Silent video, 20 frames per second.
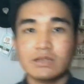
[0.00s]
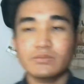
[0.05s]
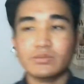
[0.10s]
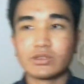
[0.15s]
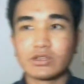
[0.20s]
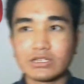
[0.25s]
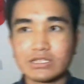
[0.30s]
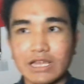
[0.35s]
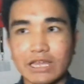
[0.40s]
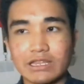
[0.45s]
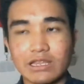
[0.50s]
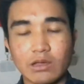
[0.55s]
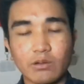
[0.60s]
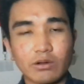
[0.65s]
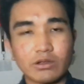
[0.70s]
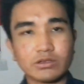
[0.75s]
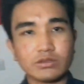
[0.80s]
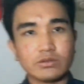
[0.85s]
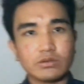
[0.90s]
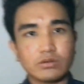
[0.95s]
because like they
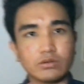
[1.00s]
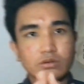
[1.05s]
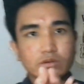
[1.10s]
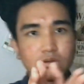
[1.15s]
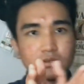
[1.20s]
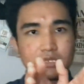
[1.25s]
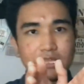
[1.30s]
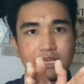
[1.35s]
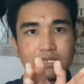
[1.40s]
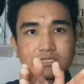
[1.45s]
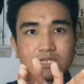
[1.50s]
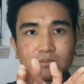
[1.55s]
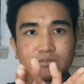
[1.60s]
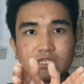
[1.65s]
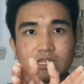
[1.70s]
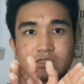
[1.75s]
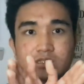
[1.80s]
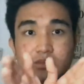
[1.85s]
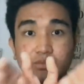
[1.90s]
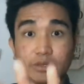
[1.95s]
want their
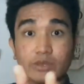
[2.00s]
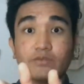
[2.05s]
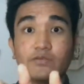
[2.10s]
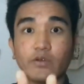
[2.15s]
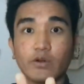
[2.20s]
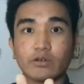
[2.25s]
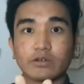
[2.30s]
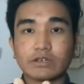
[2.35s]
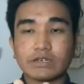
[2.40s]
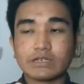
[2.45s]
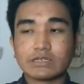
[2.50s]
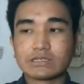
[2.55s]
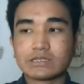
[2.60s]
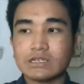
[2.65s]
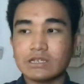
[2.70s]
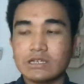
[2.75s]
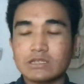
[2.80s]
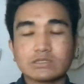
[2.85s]
subjects to be in focus.